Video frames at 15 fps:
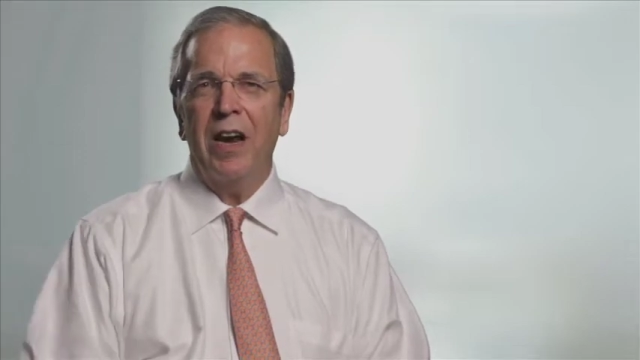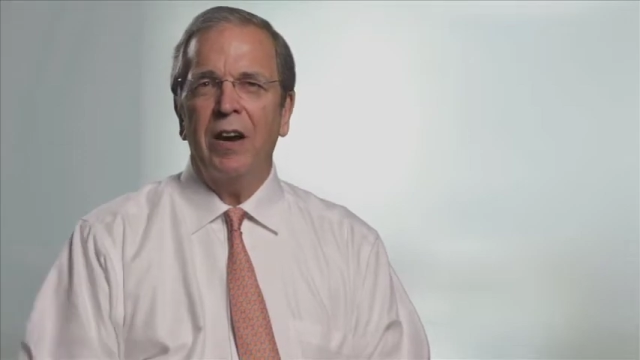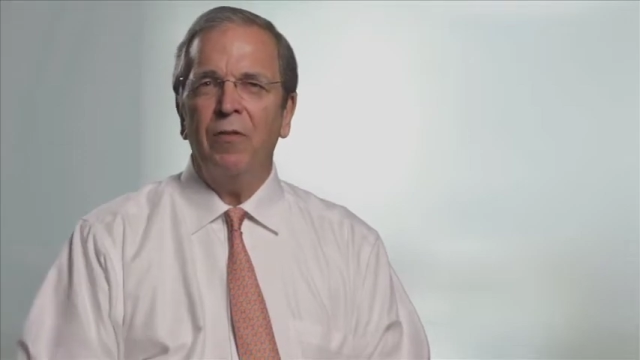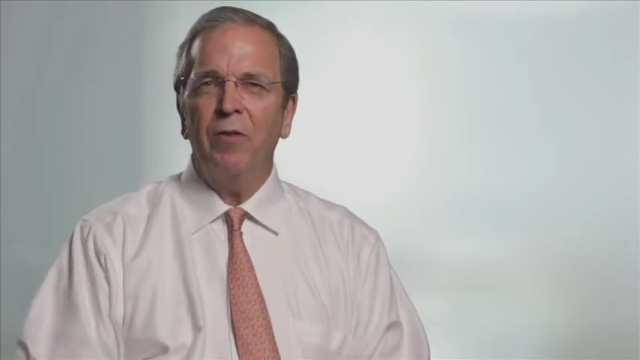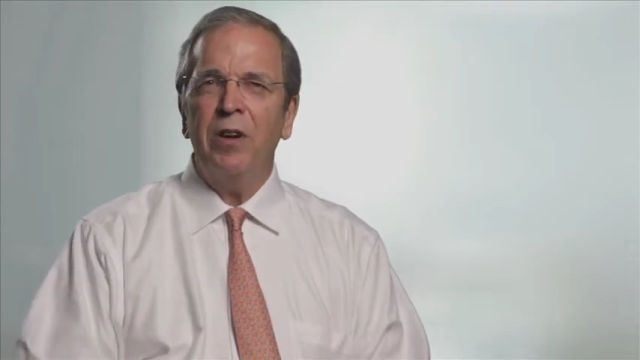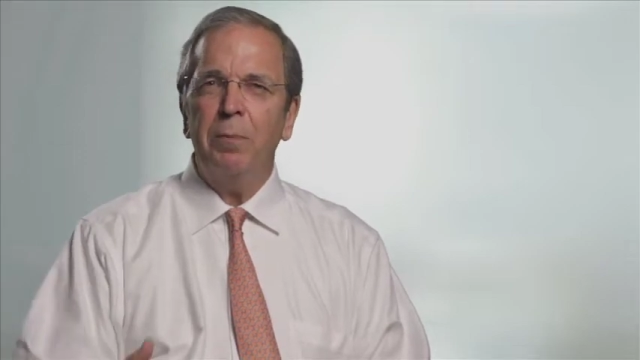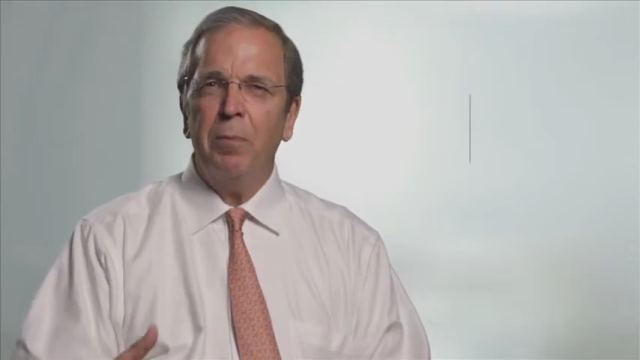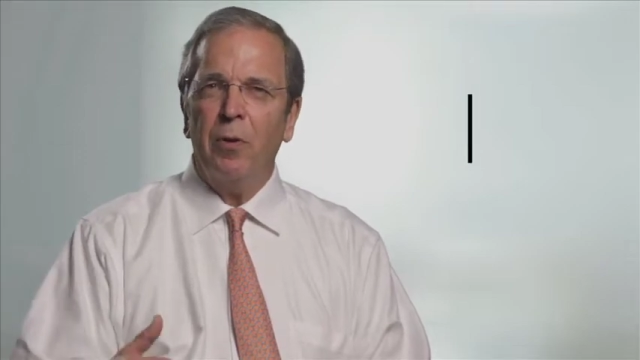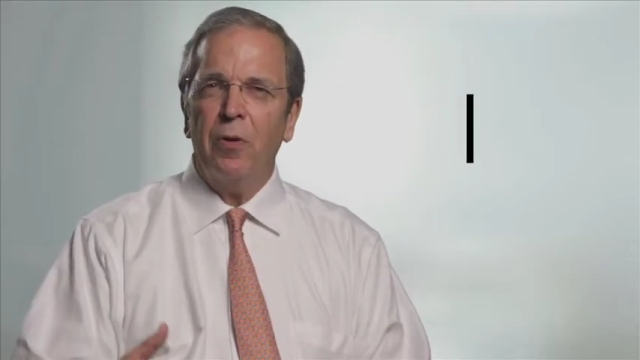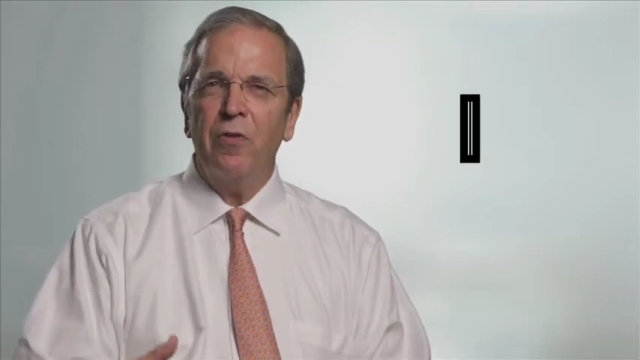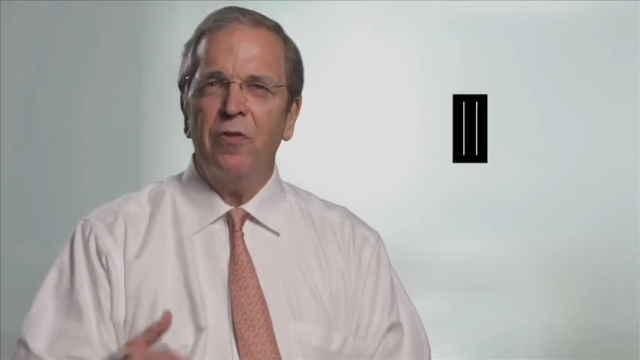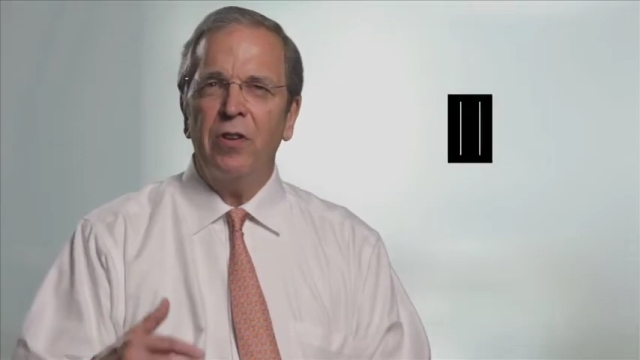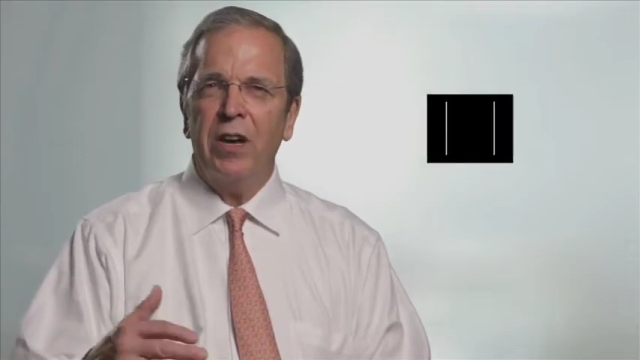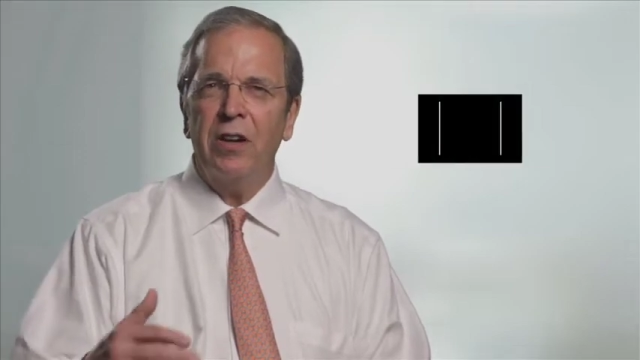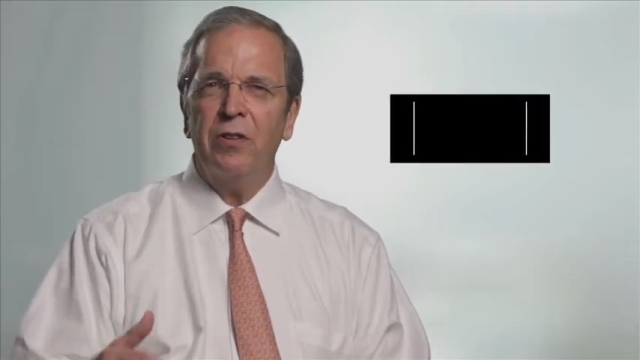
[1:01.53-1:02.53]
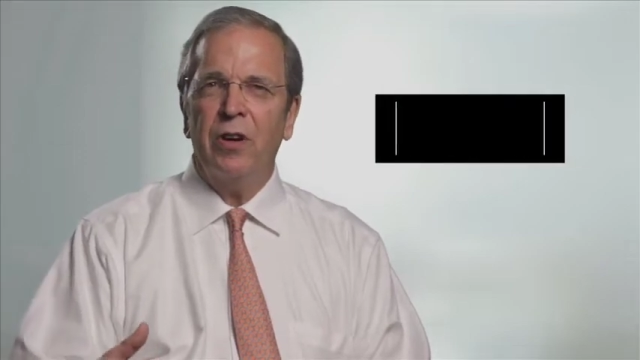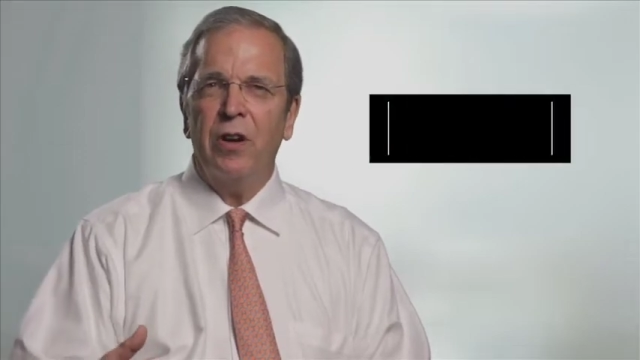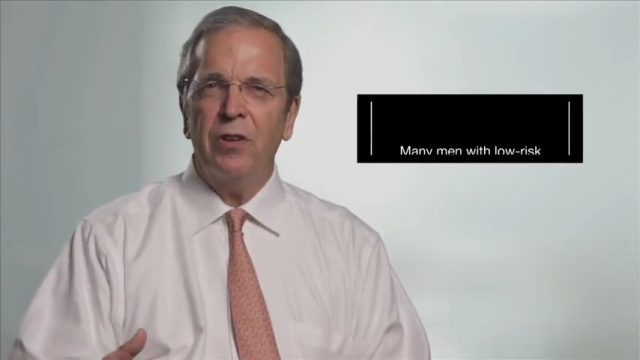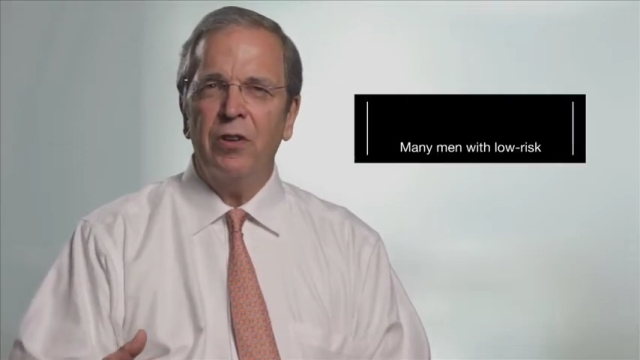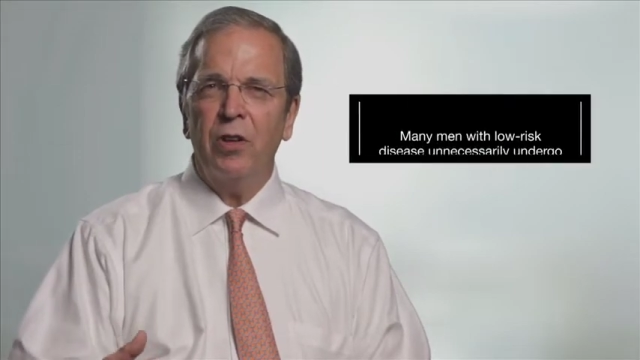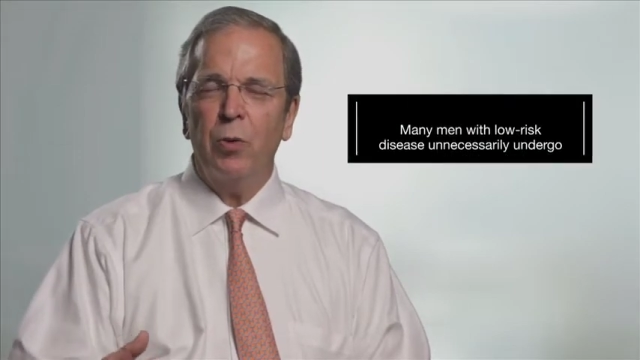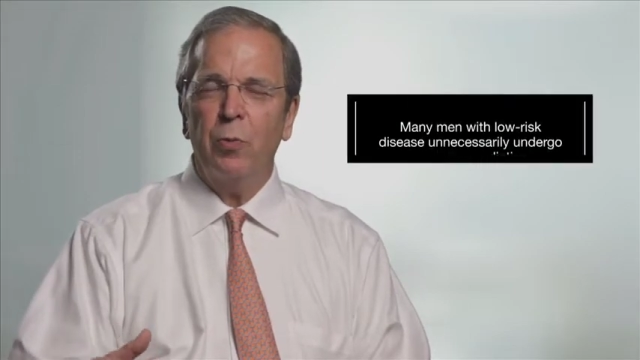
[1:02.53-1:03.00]
Every person I
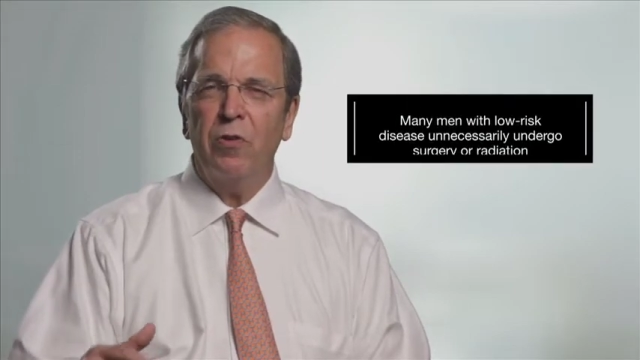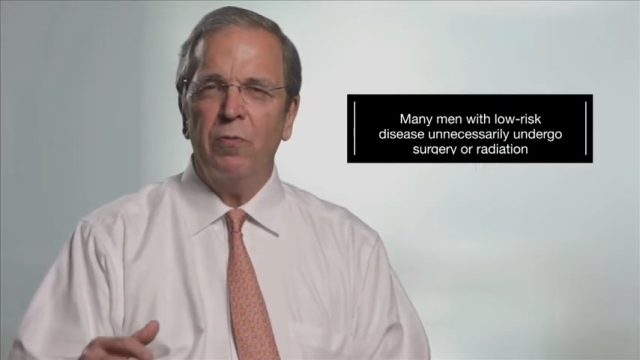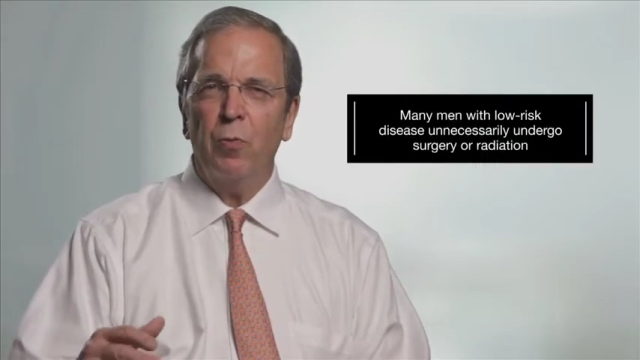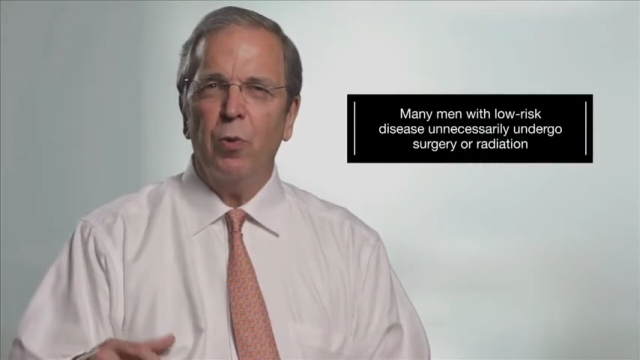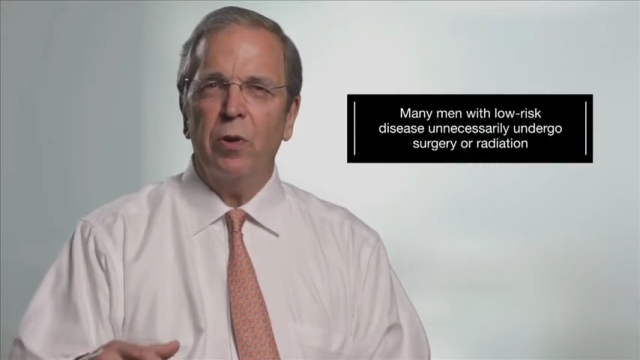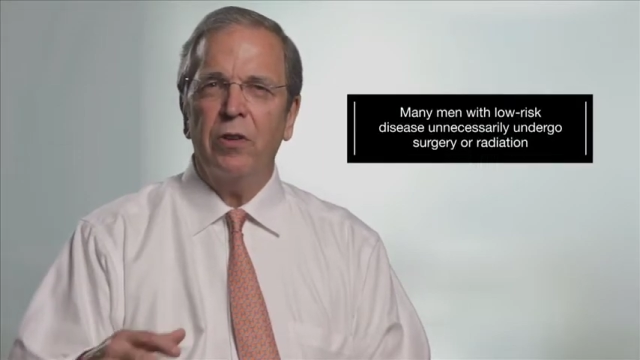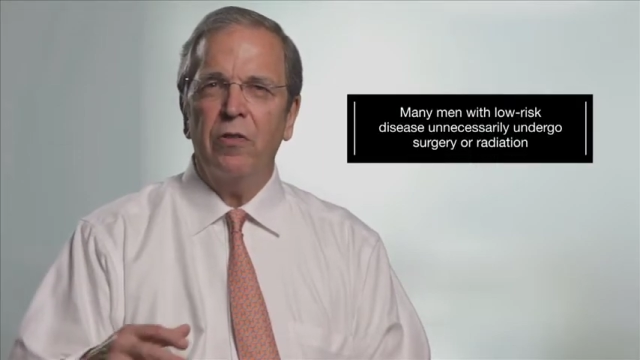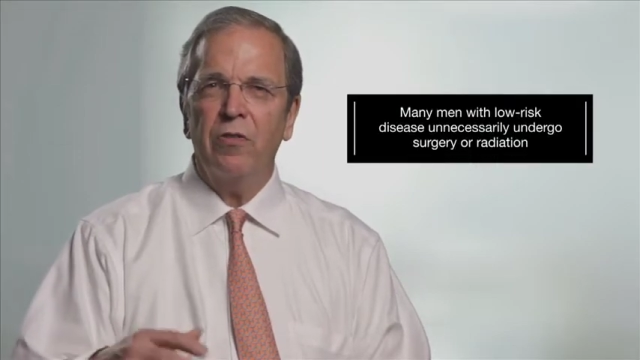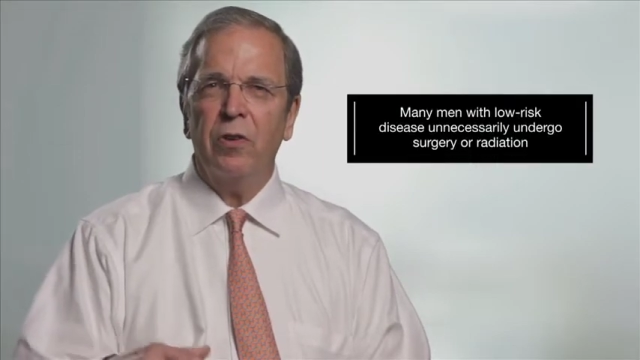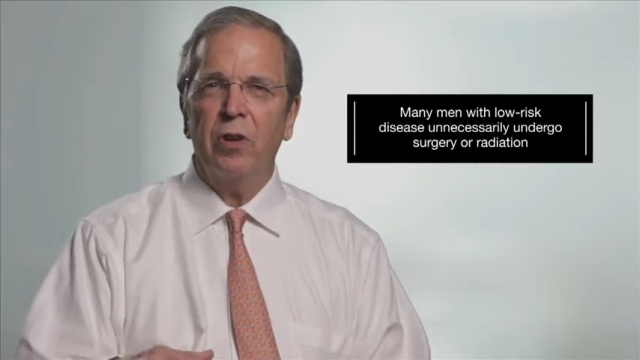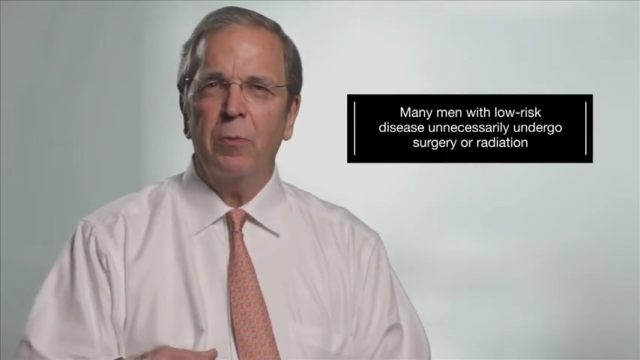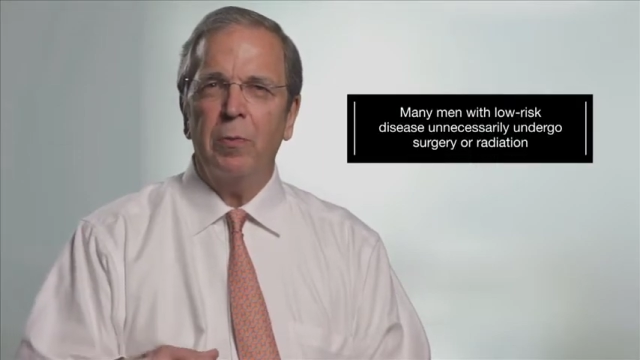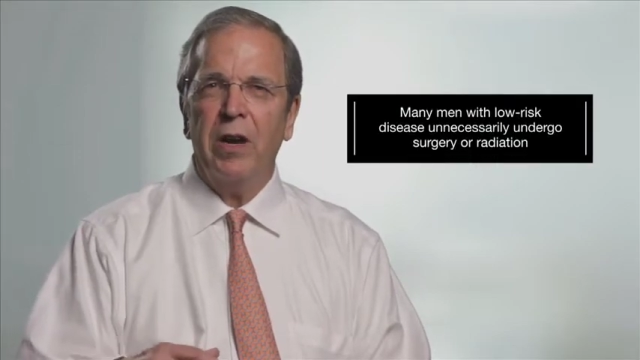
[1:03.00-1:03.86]
talked to was more concerned